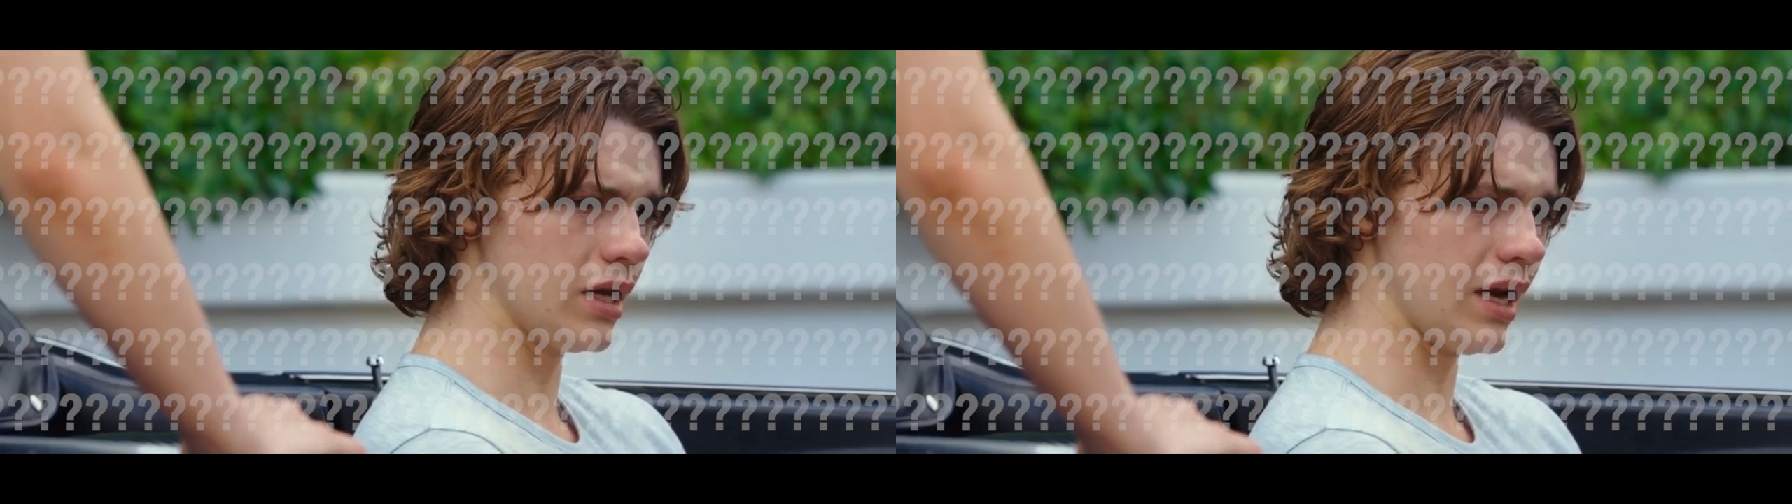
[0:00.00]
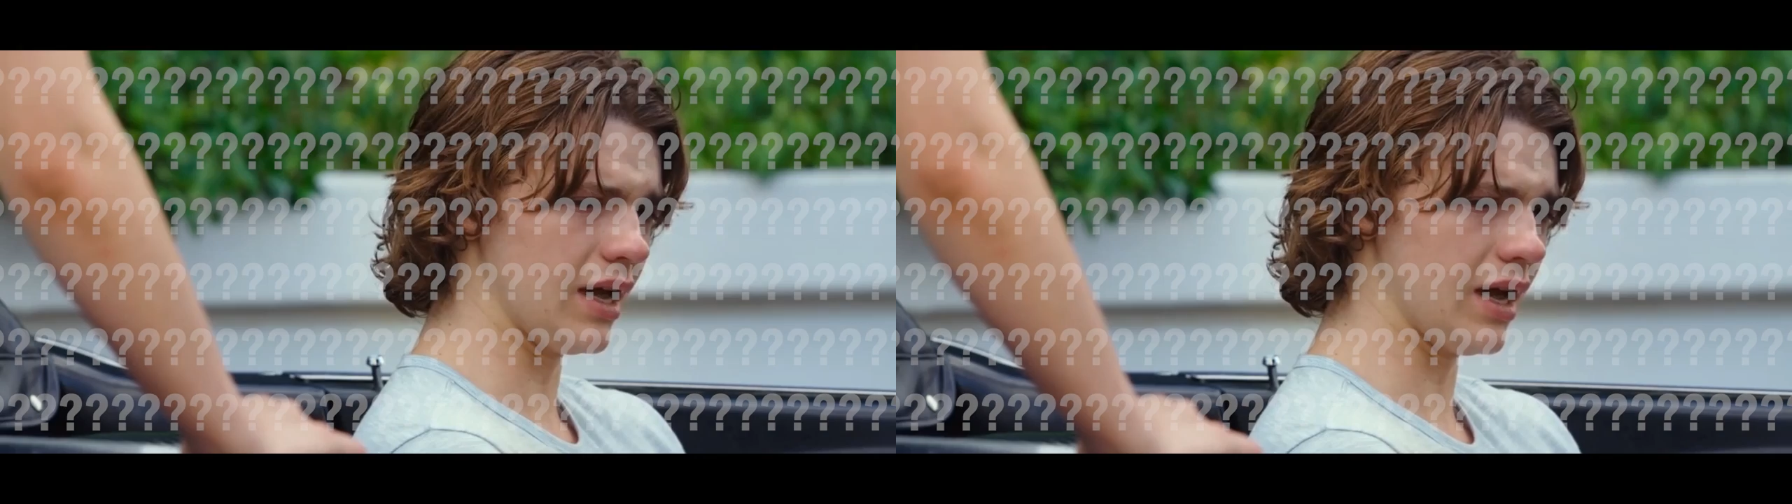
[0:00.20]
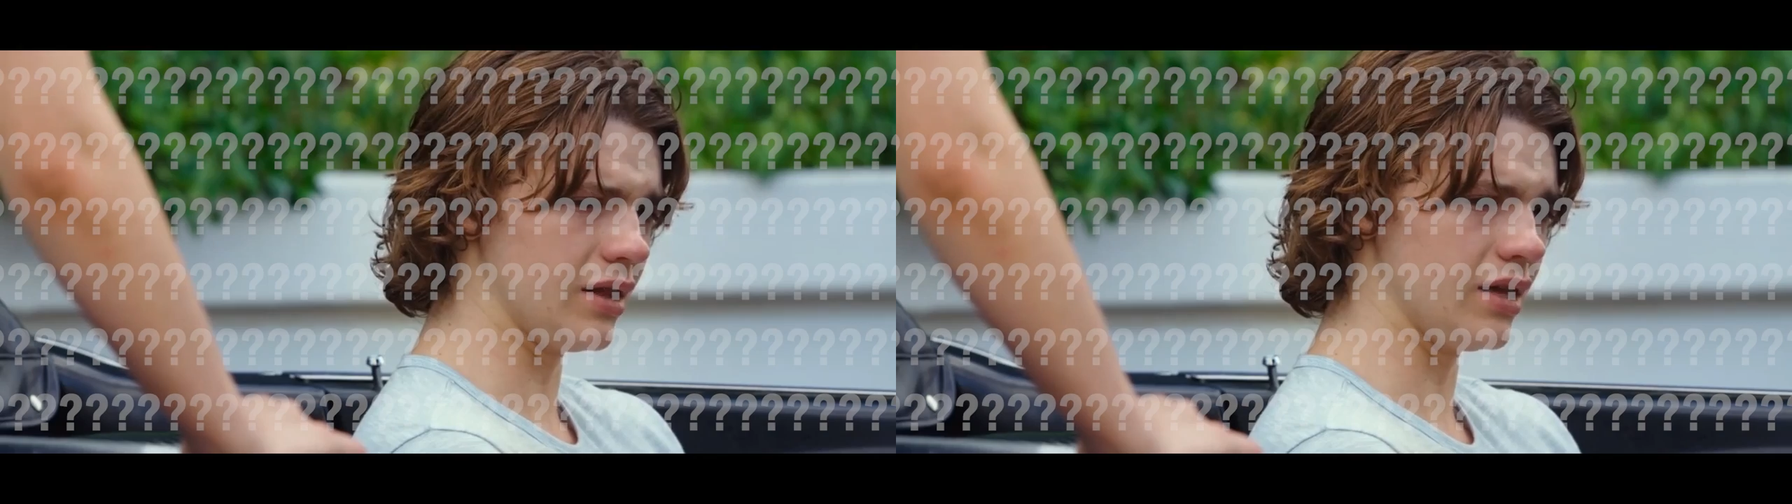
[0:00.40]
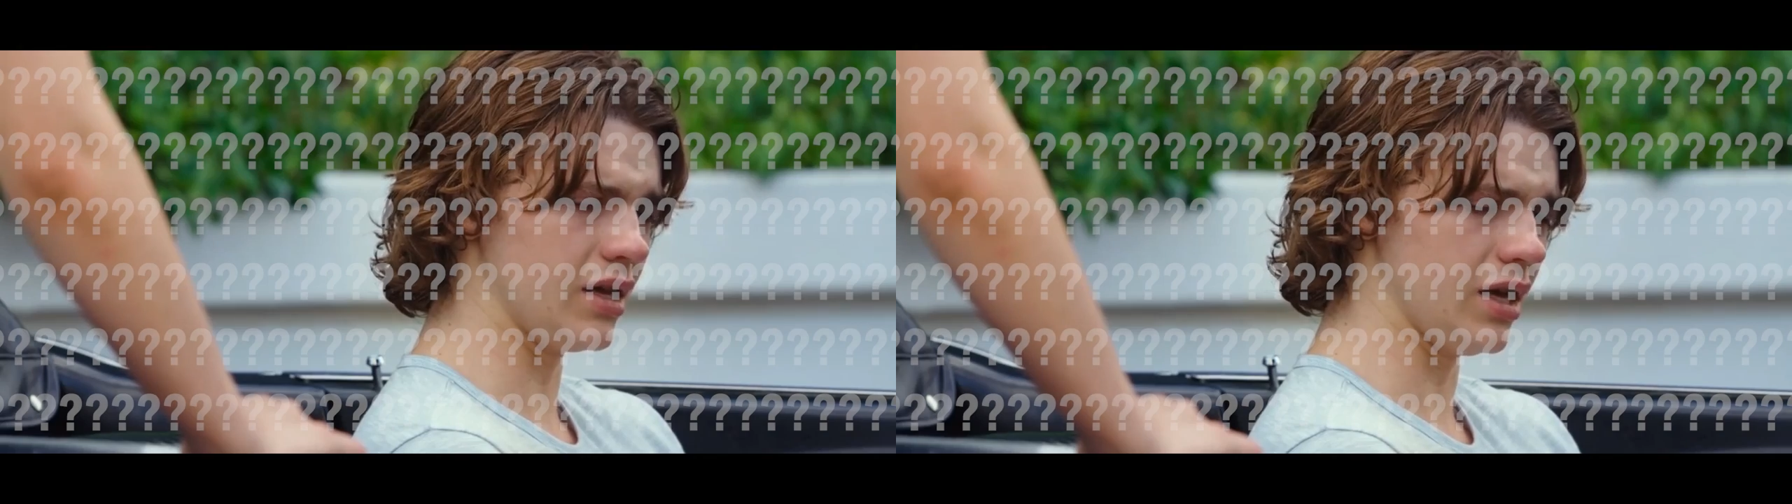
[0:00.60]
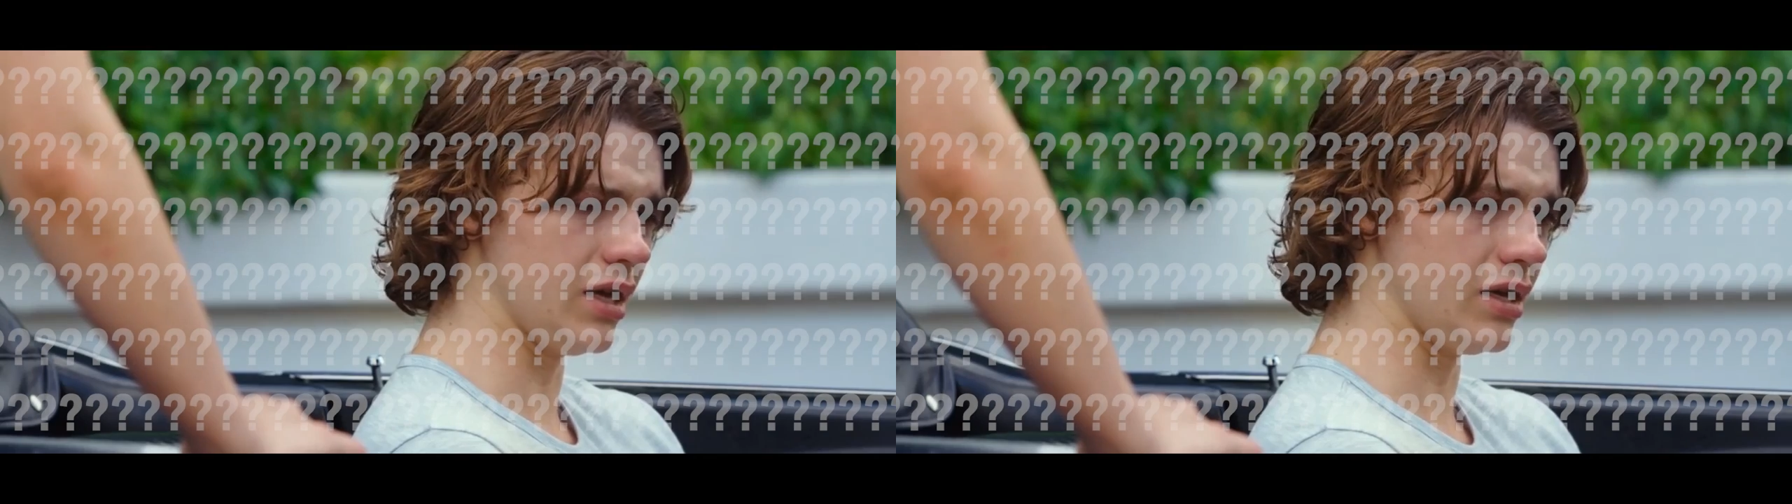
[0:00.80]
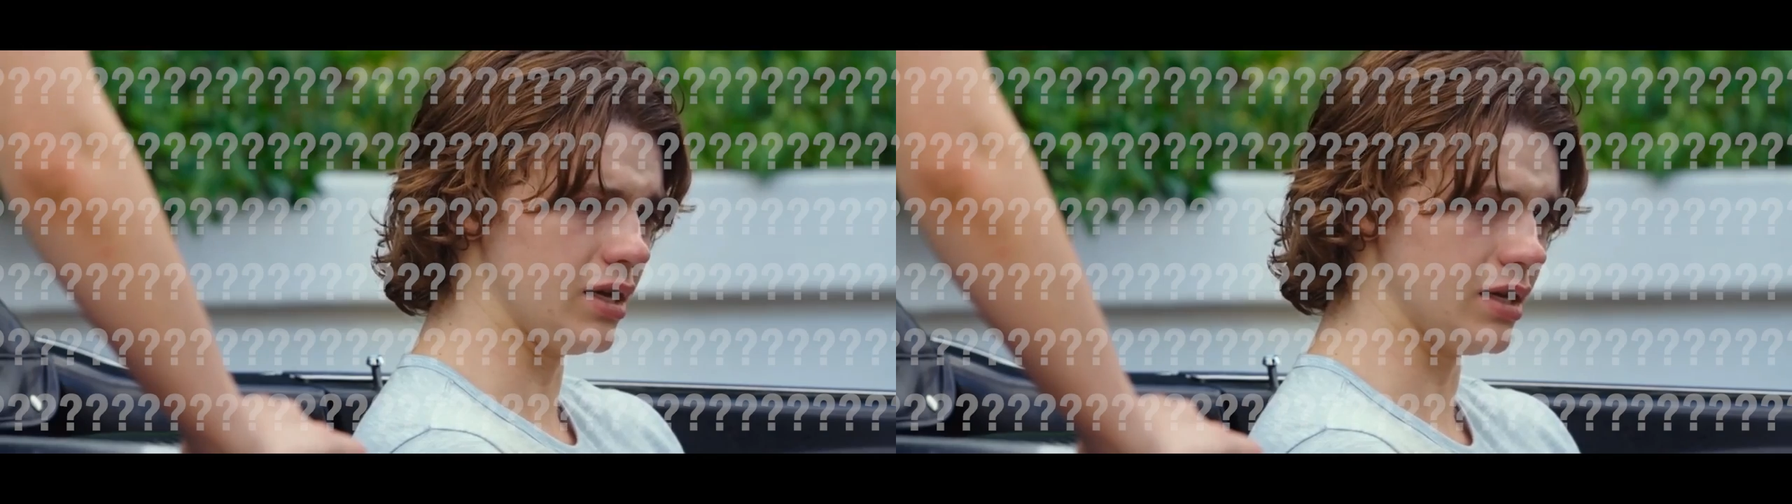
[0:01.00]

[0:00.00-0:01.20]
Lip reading: that I had that he